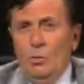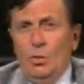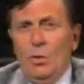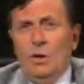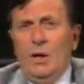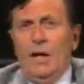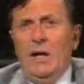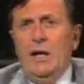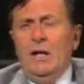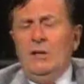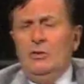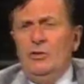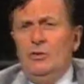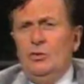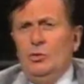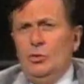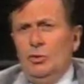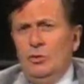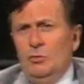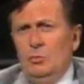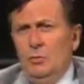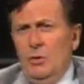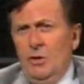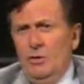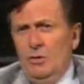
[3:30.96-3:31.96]
Well, I had thought
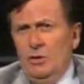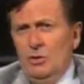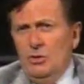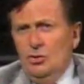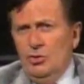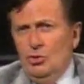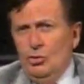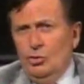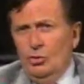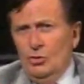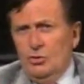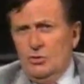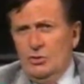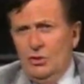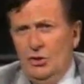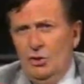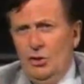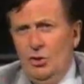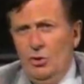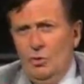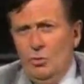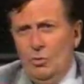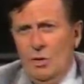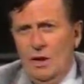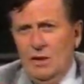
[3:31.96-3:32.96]
of wearing shorts and
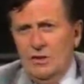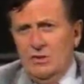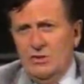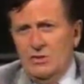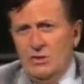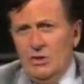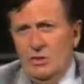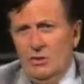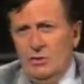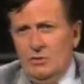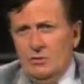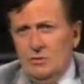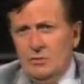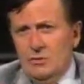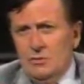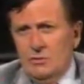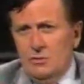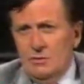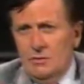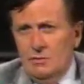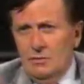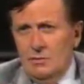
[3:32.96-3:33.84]
long white socks.